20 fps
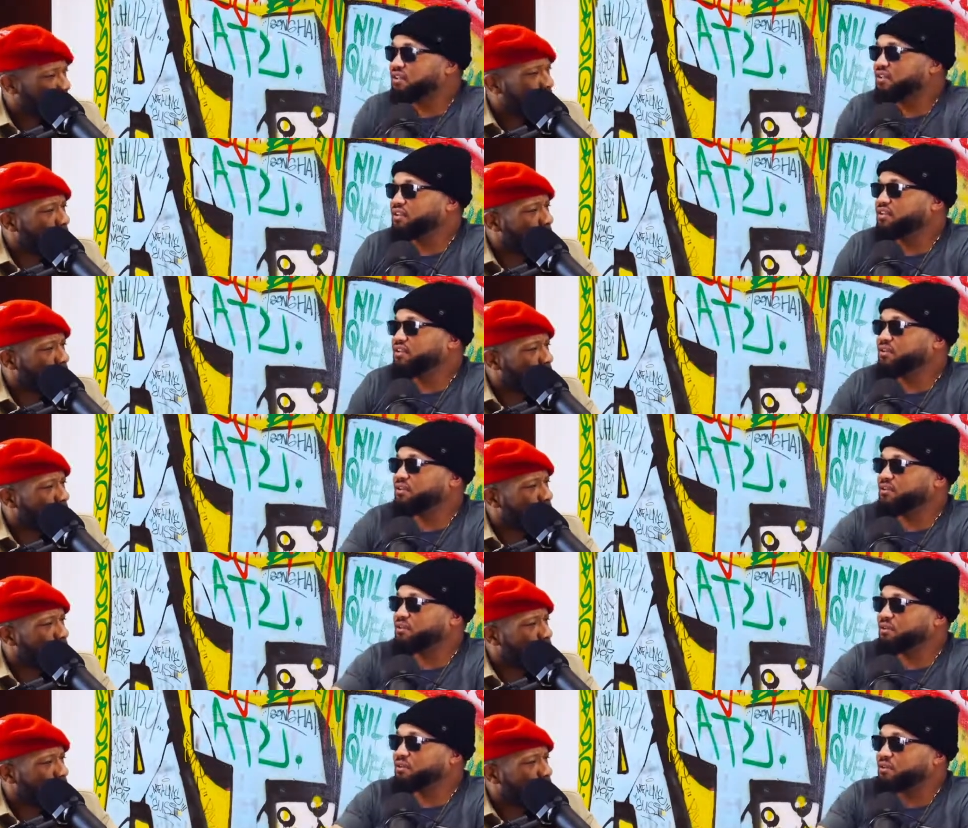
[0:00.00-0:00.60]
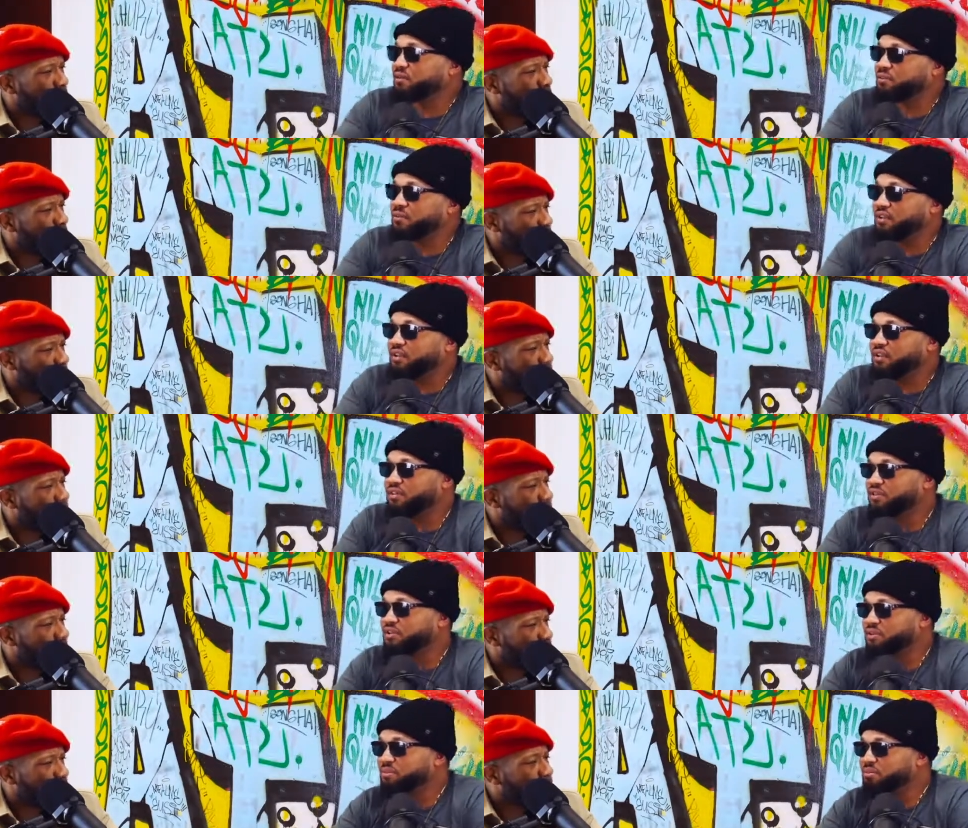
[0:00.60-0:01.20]
Speaker 1: Absolutely. you know, uh,
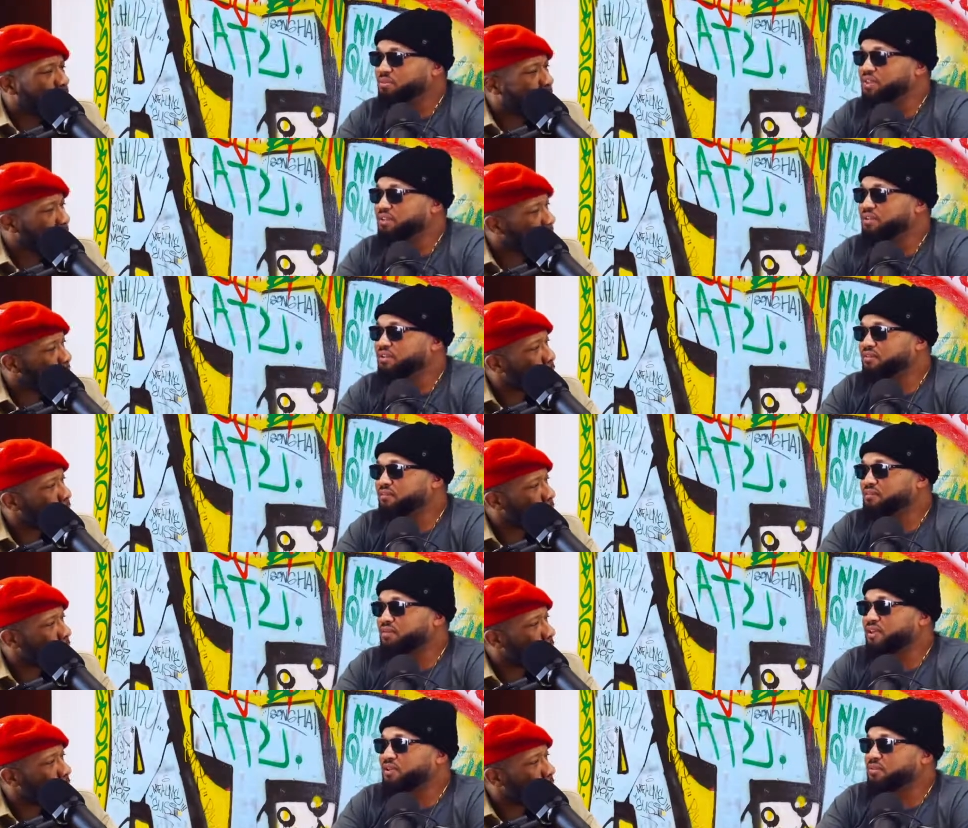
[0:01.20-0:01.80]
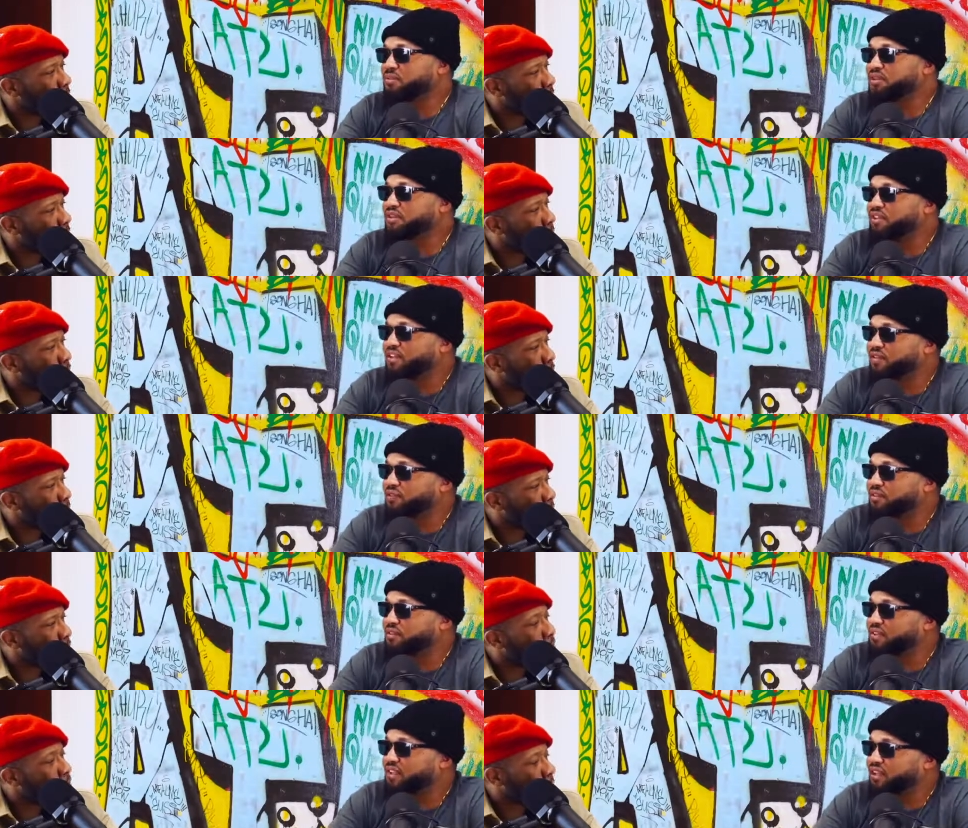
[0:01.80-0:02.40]
your immediate family and
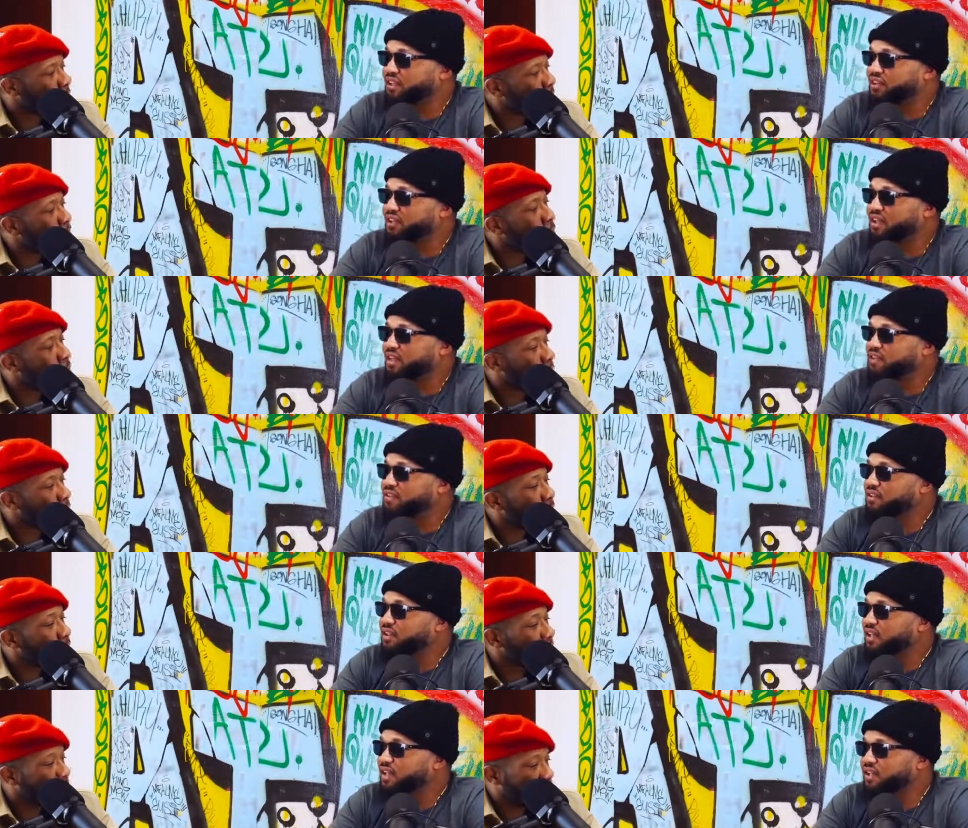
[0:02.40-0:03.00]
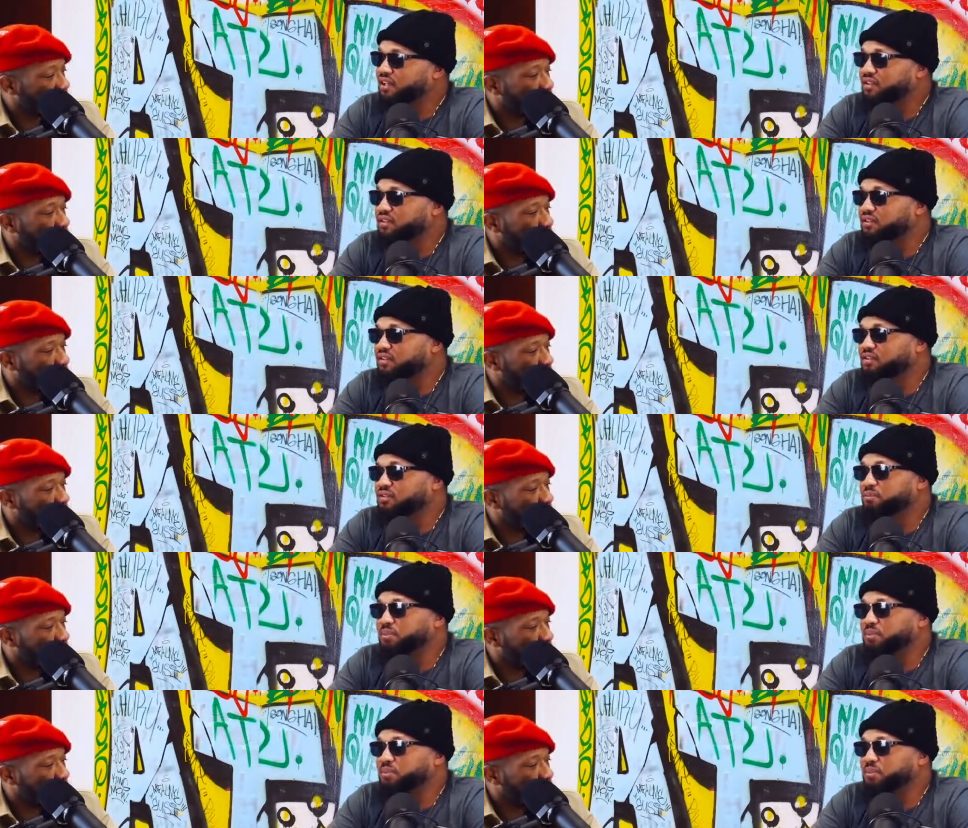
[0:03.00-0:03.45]
everything like that is mm-hmm.